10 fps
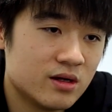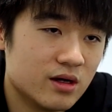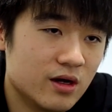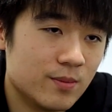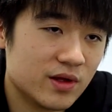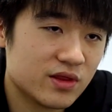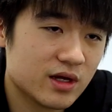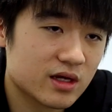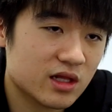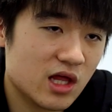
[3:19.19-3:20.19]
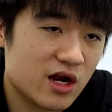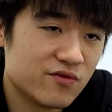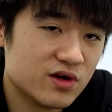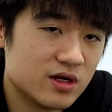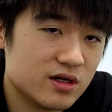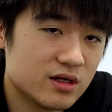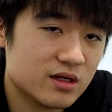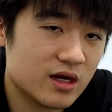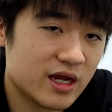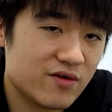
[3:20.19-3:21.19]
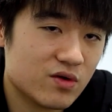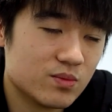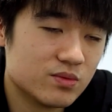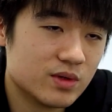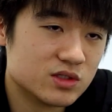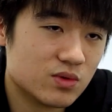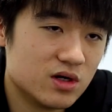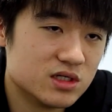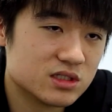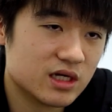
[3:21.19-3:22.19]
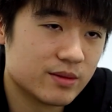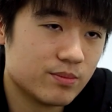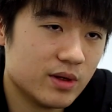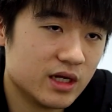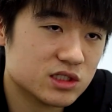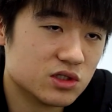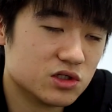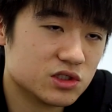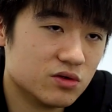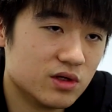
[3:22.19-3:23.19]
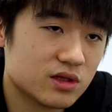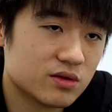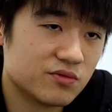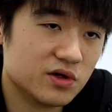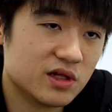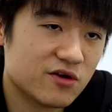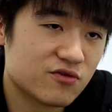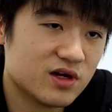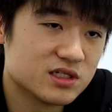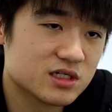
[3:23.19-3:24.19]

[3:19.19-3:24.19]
I think a lot of it I gave up as well as like being social with real life friends,